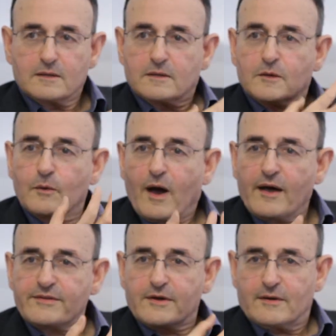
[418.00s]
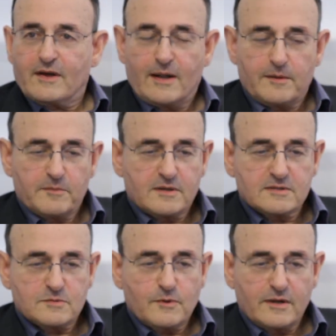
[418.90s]
two other
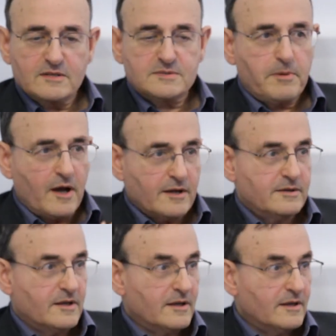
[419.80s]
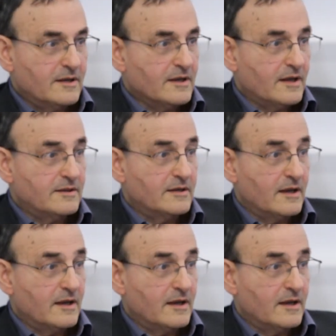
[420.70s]
elements. One is bargaining, and the